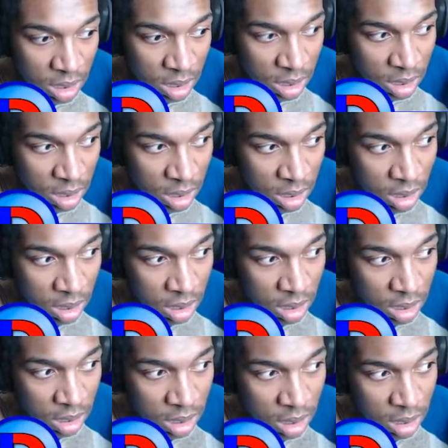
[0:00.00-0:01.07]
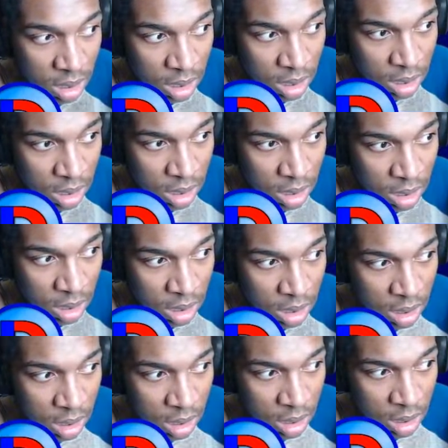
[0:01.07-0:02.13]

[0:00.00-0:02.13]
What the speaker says: (silence)